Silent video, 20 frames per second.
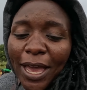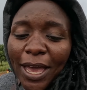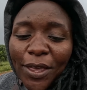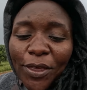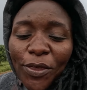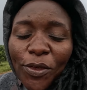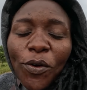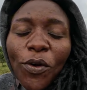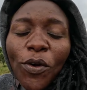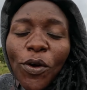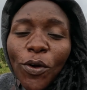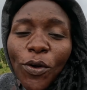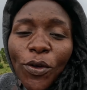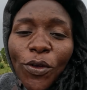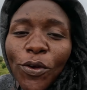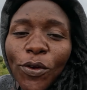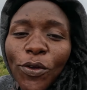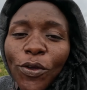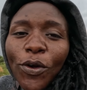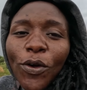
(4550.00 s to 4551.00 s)

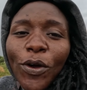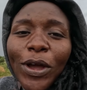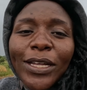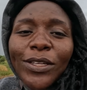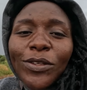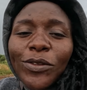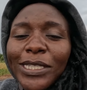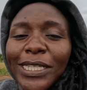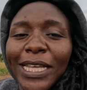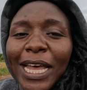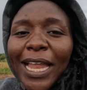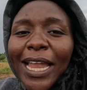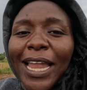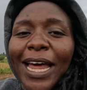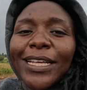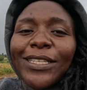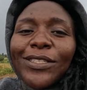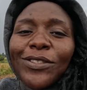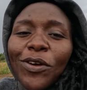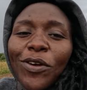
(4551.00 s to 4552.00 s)
you're going to sell
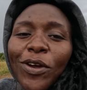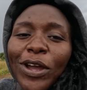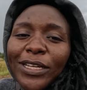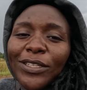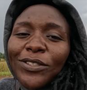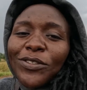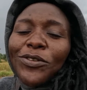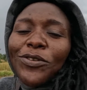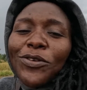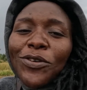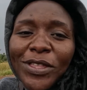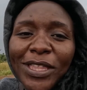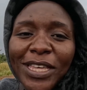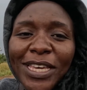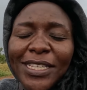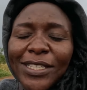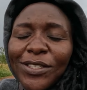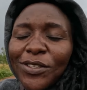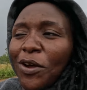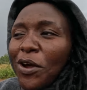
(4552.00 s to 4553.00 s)
us, you're going to do
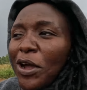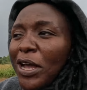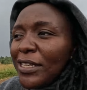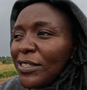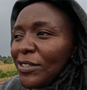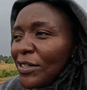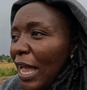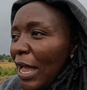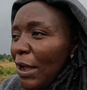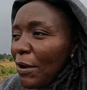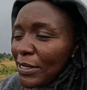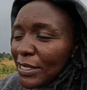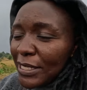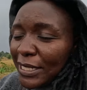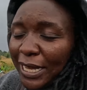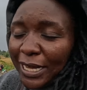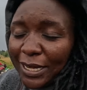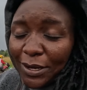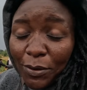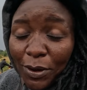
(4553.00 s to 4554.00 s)
this, you're going to, I was
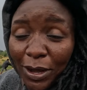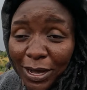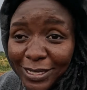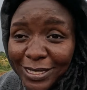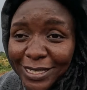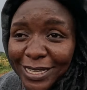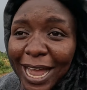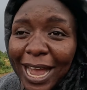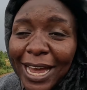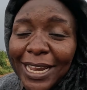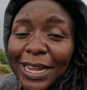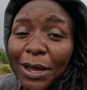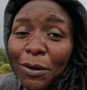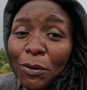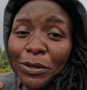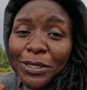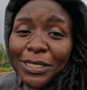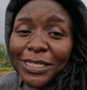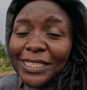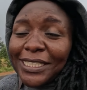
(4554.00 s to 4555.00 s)
like, what? And I
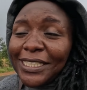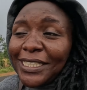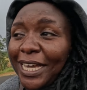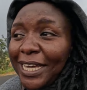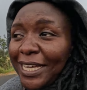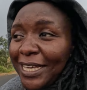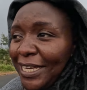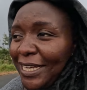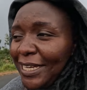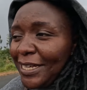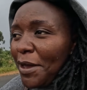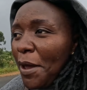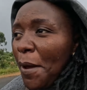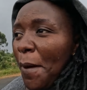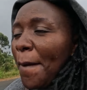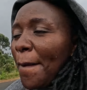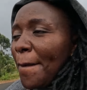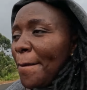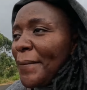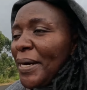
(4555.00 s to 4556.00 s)
was shaking.
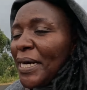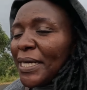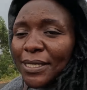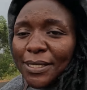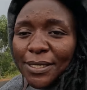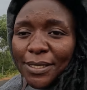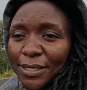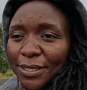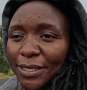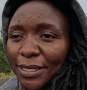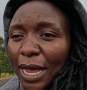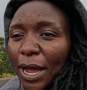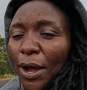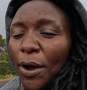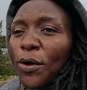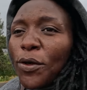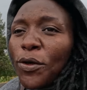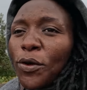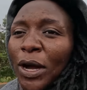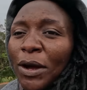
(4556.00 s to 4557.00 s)
But now
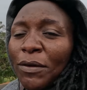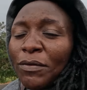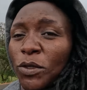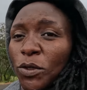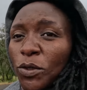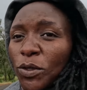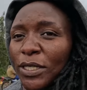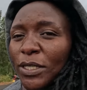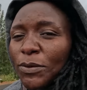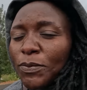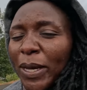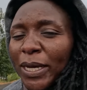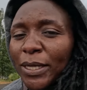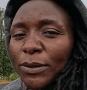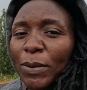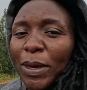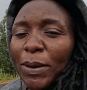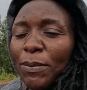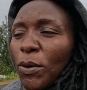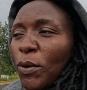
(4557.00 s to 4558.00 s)
you have to respect,
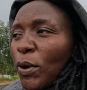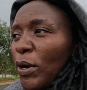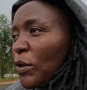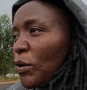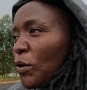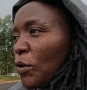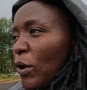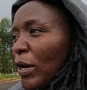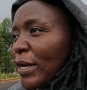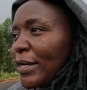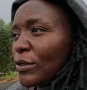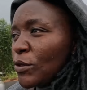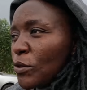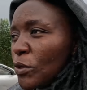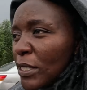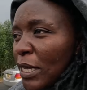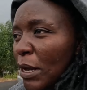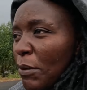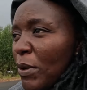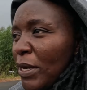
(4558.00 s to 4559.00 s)
maybe when you're going to
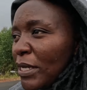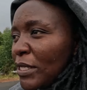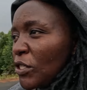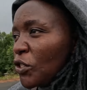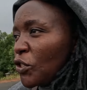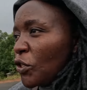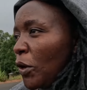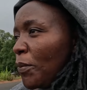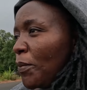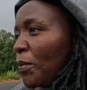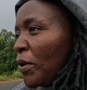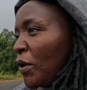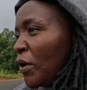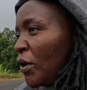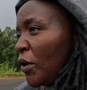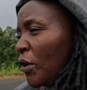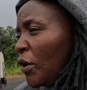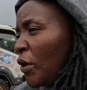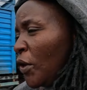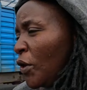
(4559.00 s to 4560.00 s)
someone's show,
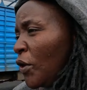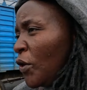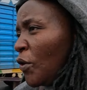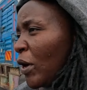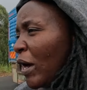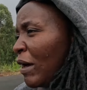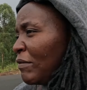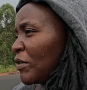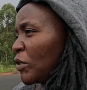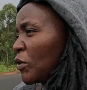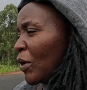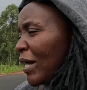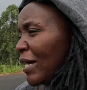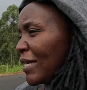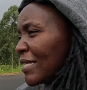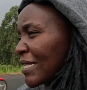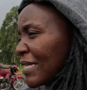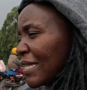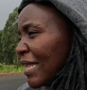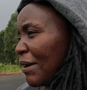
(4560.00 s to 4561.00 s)
you have to ask
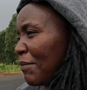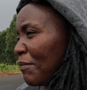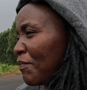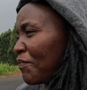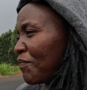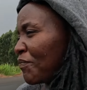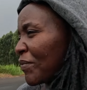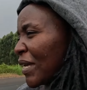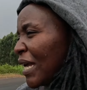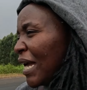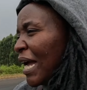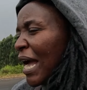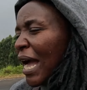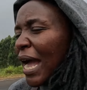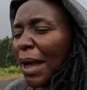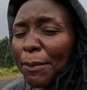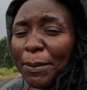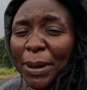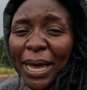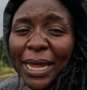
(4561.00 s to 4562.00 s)
them.
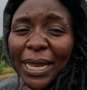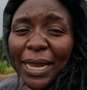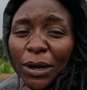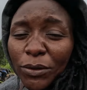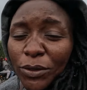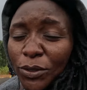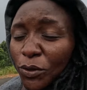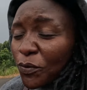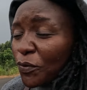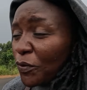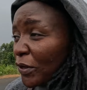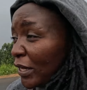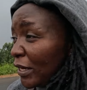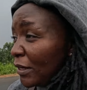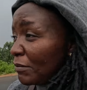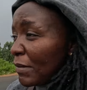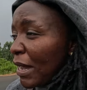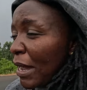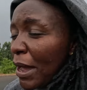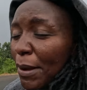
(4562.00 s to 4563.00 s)
I love him.
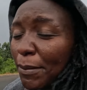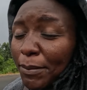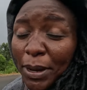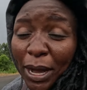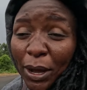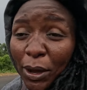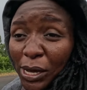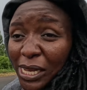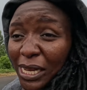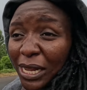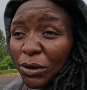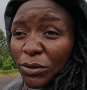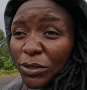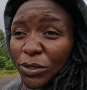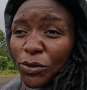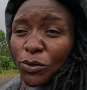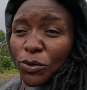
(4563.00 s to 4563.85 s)
I'm not allowed to